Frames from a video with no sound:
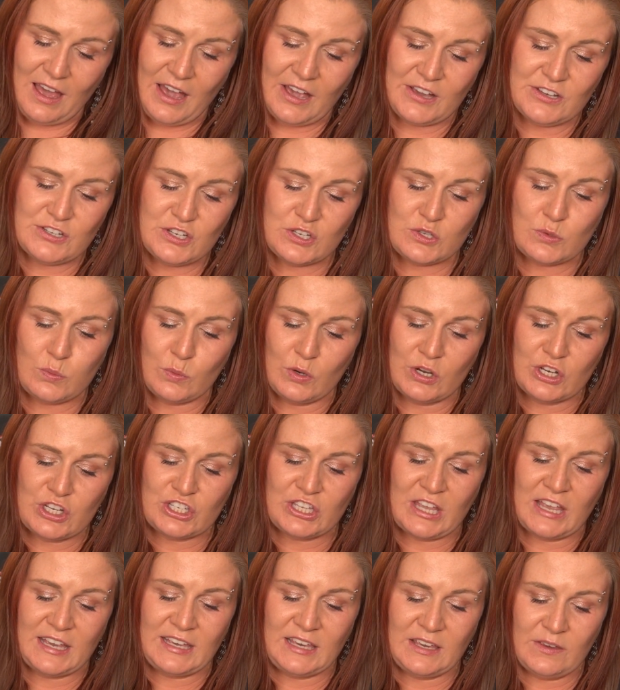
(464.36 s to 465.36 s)
just wish
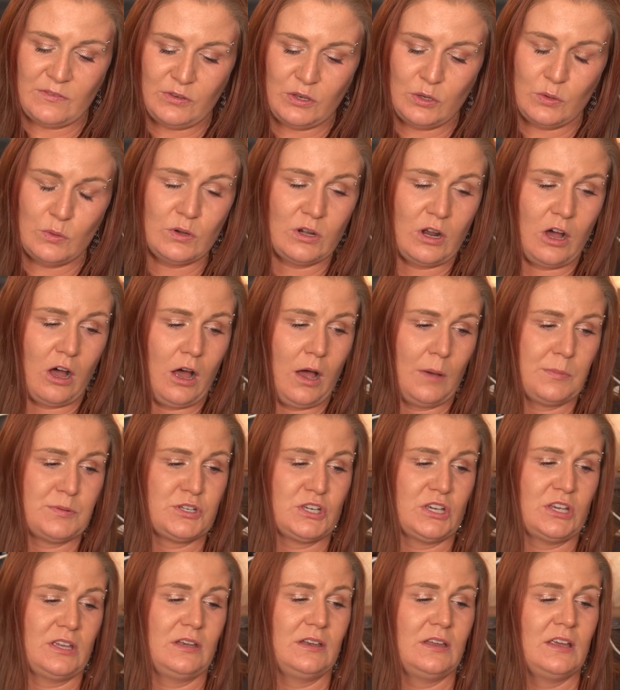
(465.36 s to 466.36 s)
they give you an
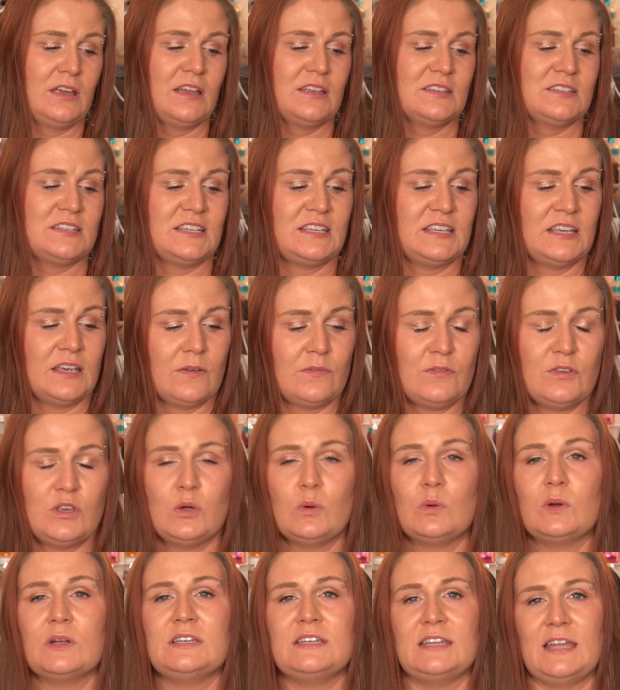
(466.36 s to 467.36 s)
option to give
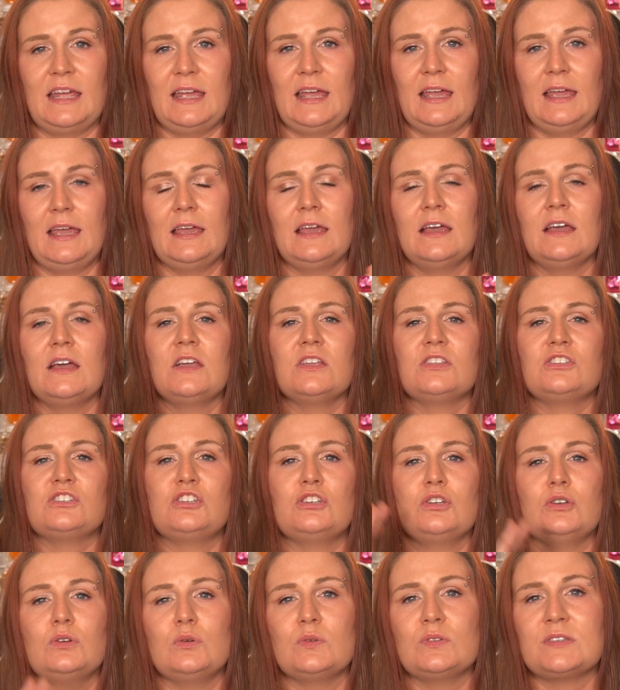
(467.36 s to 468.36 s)
you a day
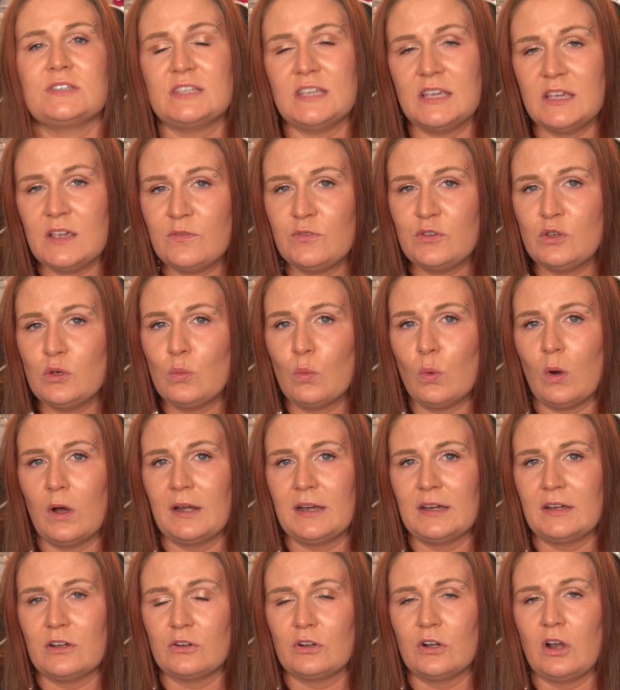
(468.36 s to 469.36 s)
to see if you want
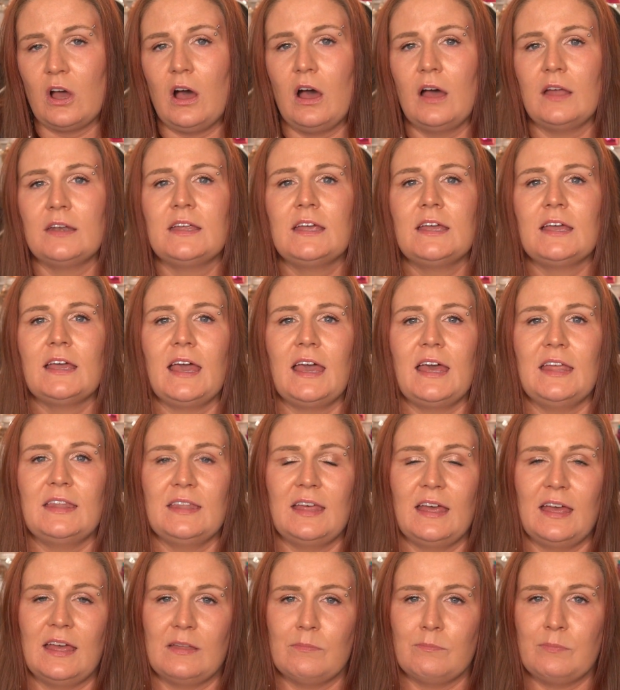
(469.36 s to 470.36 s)
it or not, and
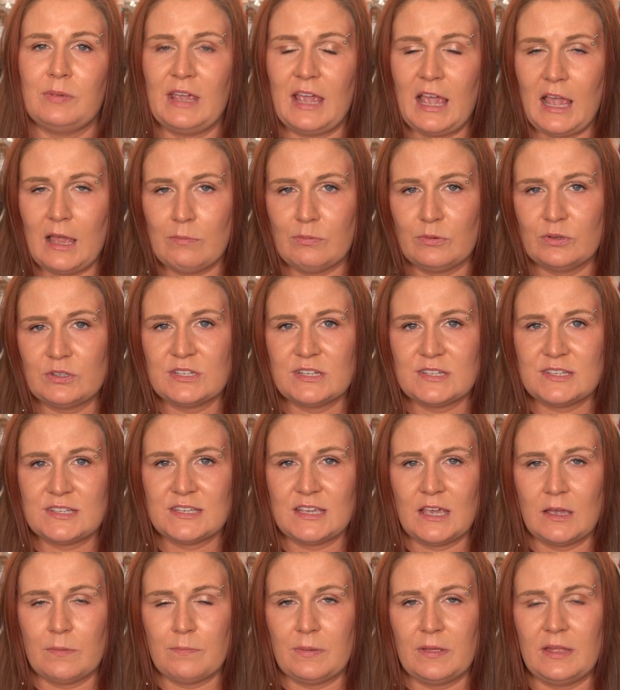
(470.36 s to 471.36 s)
then be able to
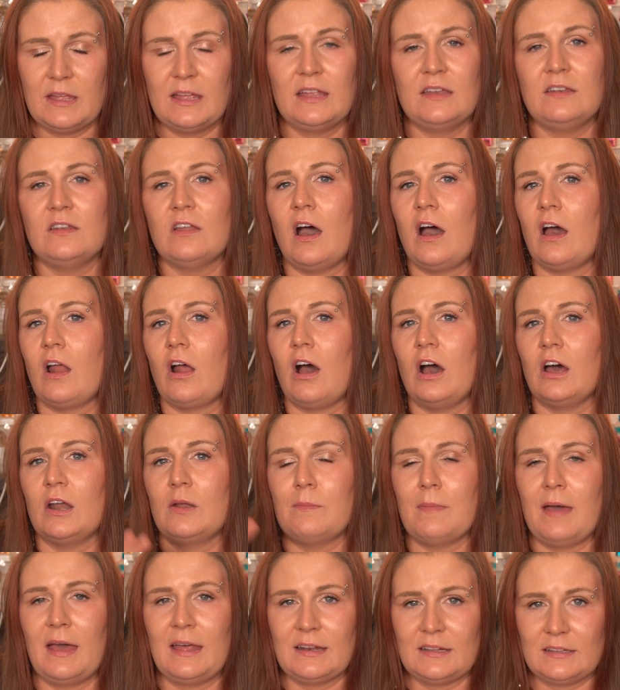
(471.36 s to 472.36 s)
skip it and not
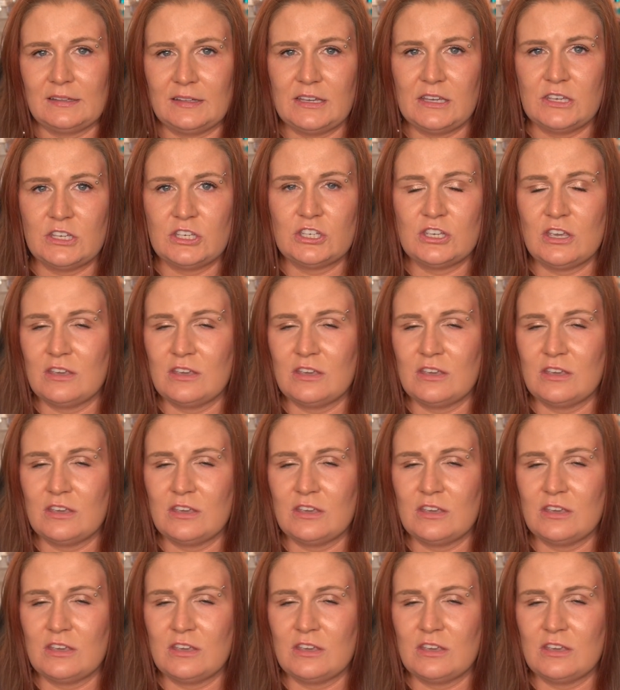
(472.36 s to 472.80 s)
automatically